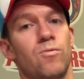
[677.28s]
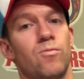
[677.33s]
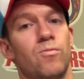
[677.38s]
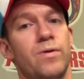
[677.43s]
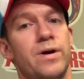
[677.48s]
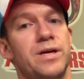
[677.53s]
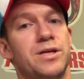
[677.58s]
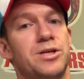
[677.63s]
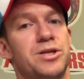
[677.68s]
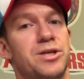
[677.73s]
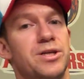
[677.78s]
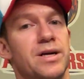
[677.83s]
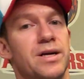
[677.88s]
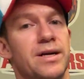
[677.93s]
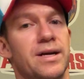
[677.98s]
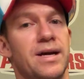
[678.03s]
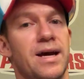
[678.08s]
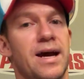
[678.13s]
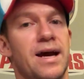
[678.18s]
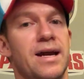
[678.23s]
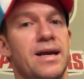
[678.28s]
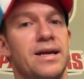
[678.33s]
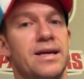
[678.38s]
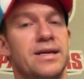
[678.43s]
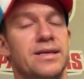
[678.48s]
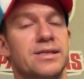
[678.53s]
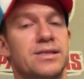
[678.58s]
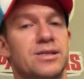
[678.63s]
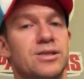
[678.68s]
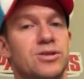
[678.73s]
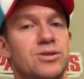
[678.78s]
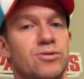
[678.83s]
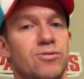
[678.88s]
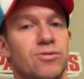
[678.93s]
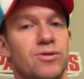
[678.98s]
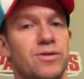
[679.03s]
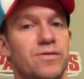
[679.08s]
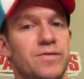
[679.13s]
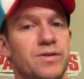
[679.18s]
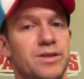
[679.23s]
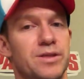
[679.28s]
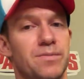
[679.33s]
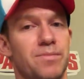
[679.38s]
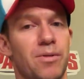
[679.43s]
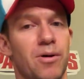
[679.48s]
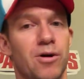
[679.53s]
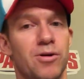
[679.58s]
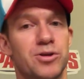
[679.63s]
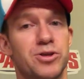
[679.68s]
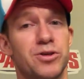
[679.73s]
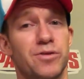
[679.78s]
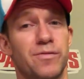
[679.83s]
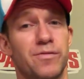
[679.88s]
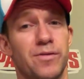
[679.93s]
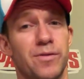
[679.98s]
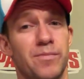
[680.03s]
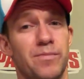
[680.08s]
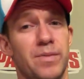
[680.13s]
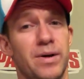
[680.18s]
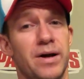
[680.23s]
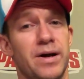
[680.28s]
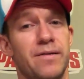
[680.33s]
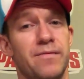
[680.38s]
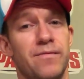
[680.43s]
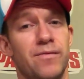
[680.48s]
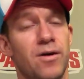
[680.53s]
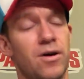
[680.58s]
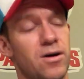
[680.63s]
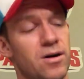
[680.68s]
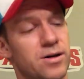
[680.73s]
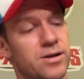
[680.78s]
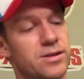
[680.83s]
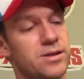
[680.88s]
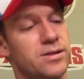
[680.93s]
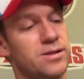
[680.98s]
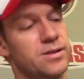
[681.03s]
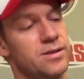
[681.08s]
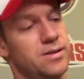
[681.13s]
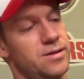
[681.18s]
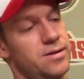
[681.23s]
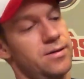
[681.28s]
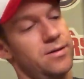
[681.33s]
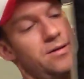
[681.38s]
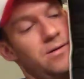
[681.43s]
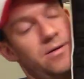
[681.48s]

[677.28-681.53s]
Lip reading: which again is sort of a departure from my Vaughns,